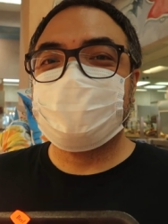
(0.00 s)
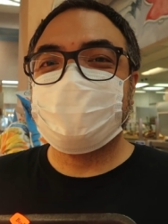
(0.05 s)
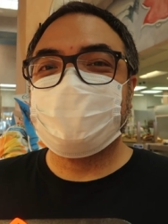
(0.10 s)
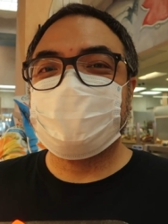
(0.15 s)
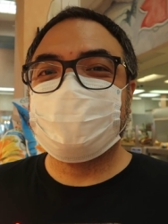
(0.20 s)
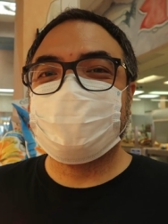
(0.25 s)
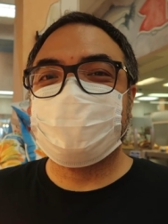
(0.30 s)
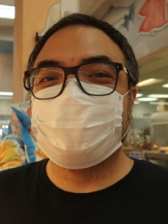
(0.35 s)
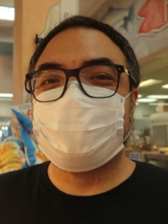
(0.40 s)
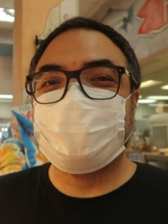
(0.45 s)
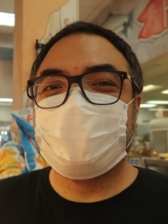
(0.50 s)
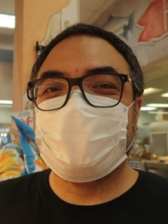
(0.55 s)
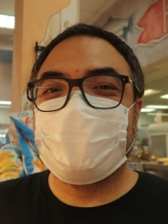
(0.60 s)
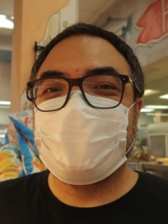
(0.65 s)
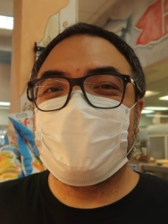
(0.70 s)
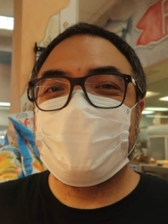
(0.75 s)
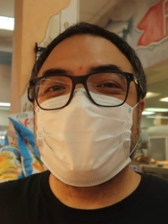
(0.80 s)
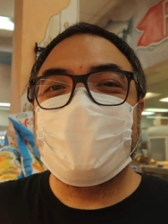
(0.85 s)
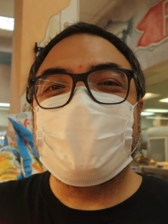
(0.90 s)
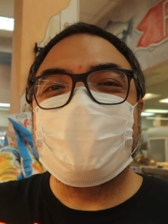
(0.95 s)
how to make them.
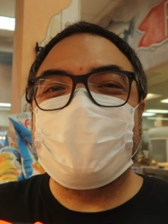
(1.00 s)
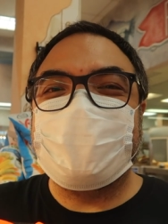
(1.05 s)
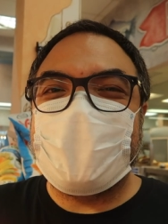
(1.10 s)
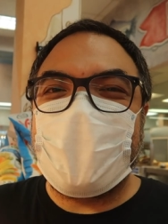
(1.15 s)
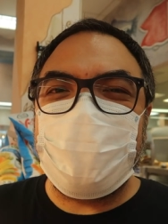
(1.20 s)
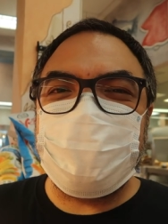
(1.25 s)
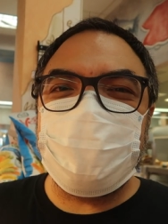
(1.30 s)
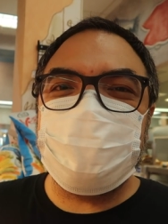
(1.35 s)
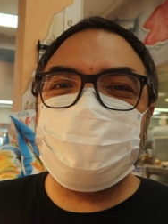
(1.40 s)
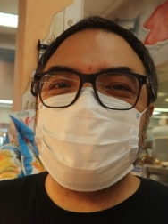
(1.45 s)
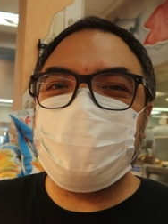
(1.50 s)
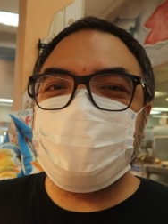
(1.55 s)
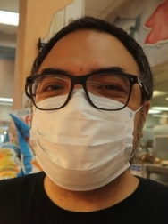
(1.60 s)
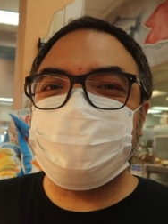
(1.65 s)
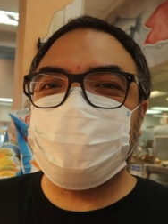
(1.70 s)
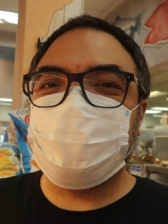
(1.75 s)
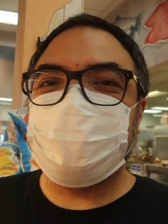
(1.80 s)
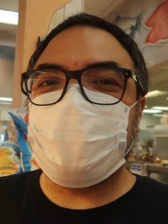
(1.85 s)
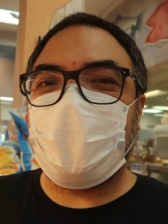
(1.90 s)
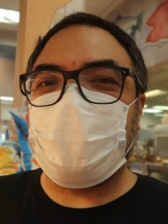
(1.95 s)
Lamb and beef
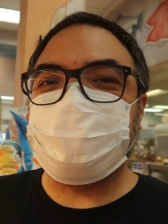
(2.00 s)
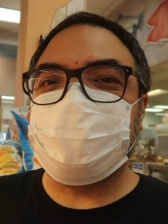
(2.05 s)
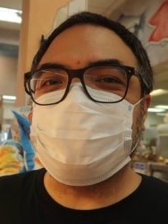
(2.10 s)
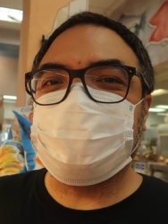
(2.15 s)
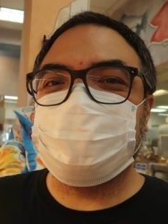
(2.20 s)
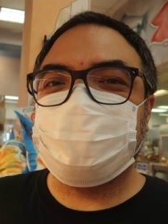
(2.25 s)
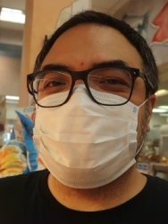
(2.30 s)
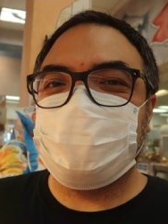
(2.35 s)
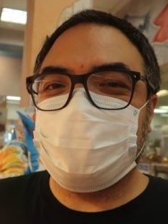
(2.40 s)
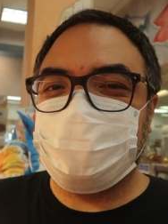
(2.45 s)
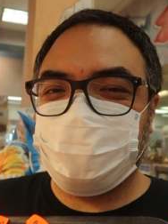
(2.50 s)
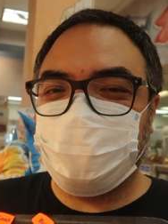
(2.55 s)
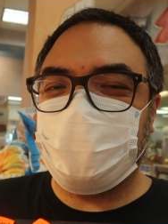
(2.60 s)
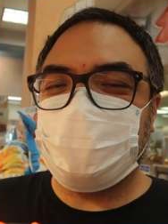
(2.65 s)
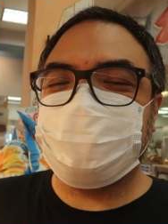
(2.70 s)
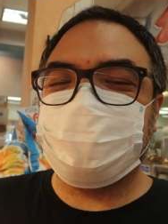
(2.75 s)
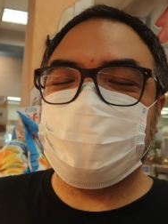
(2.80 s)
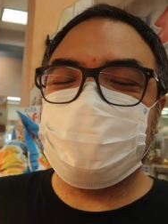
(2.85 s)
cevapi. It's what's